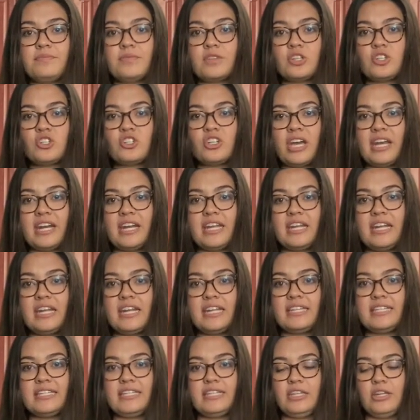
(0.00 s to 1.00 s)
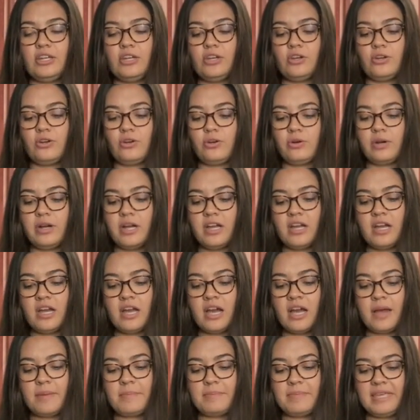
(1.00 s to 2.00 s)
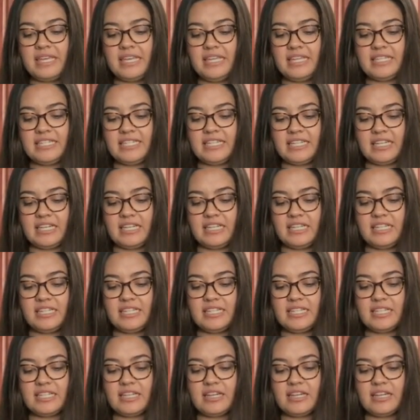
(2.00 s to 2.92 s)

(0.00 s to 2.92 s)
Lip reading: shredded into pieces,